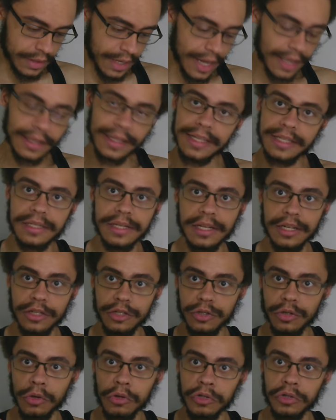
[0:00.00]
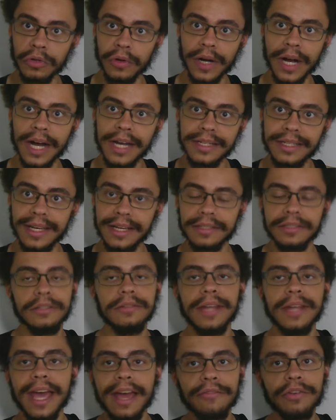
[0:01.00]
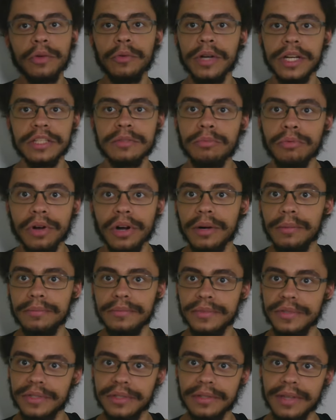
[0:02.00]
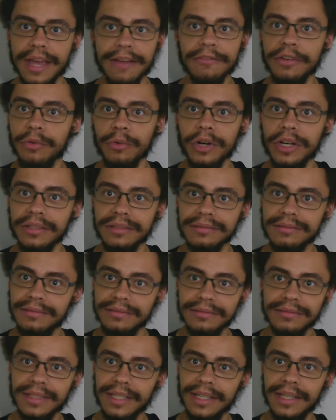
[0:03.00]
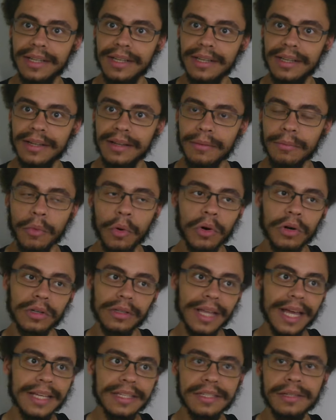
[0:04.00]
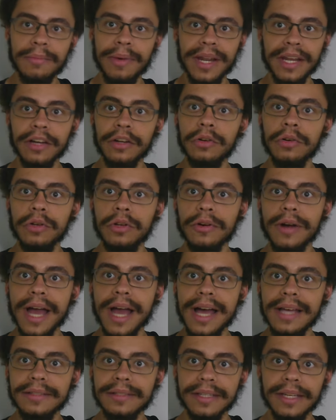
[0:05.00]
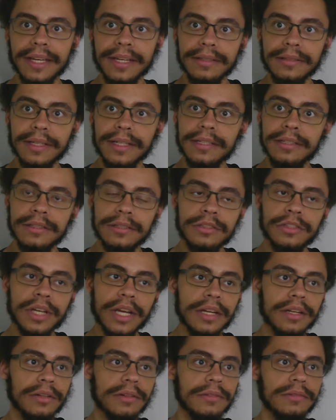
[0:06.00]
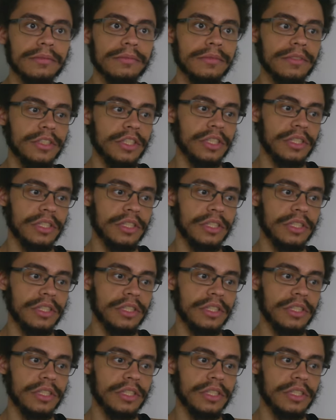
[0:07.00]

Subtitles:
at least in a social context. Dude, everyone has problems, everyone, more or less, depending on who you're asking. And gender